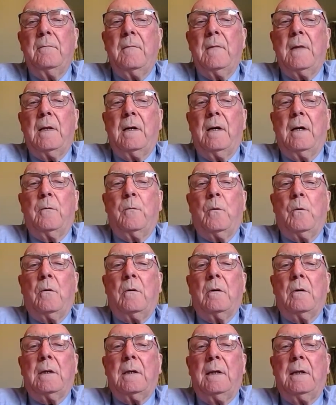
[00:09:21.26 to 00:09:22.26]
I
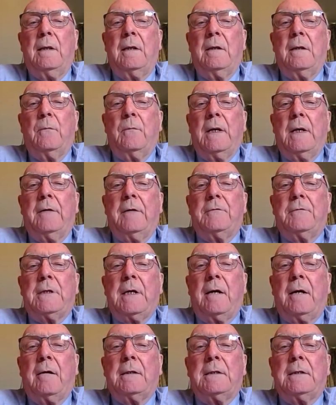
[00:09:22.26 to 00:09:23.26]
walk in the way of
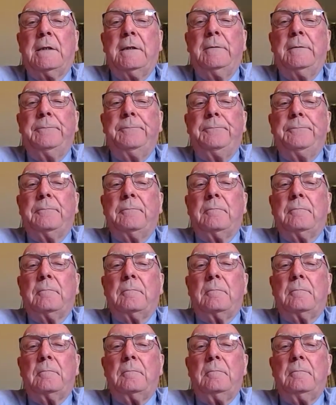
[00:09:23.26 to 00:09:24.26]
charity
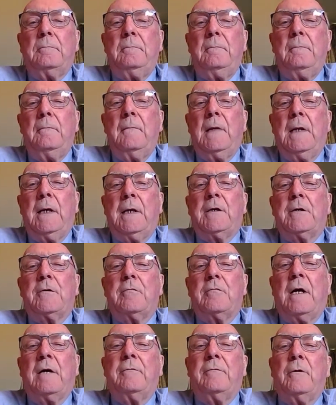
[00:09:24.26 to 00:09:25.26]
and
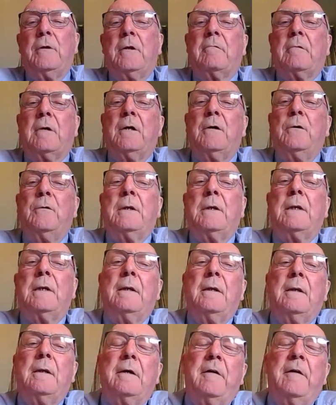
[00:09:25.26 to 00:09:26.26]
travel the road
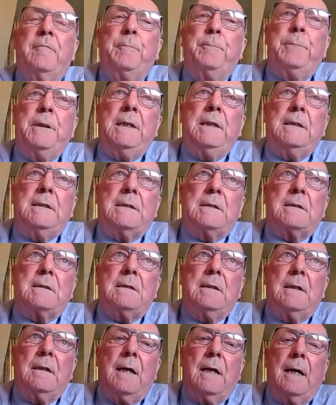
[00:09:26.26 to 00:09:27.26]
of peace
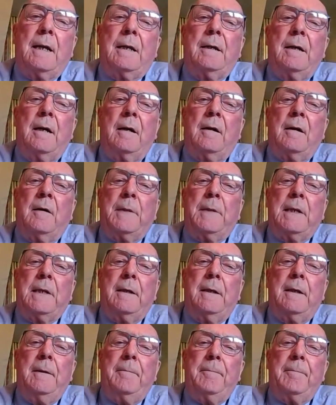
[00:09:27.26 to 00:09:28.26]
and
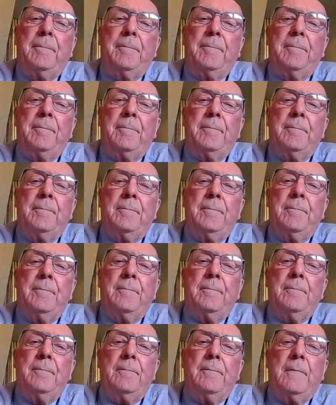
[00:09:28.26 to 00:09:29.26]
harmony.
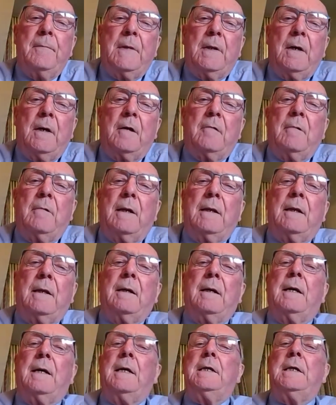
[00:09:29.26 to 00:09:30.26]
I
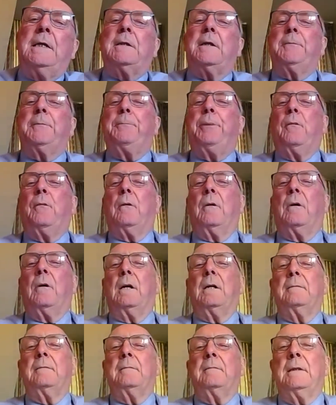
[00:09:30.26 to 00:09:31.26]
render aid to the
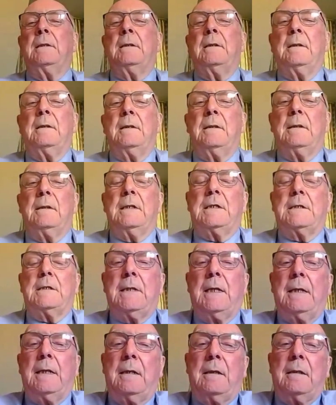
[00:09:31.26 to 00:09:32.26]
poor, the
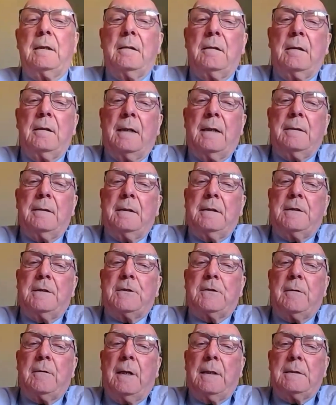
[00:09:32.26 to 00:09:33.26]
sick, and the
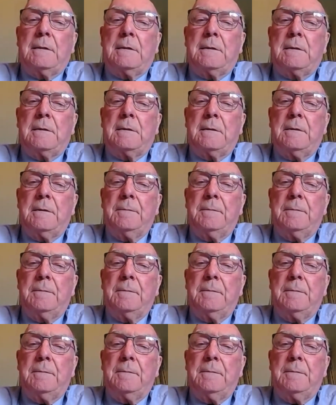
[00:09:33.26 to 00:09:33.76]
distressed.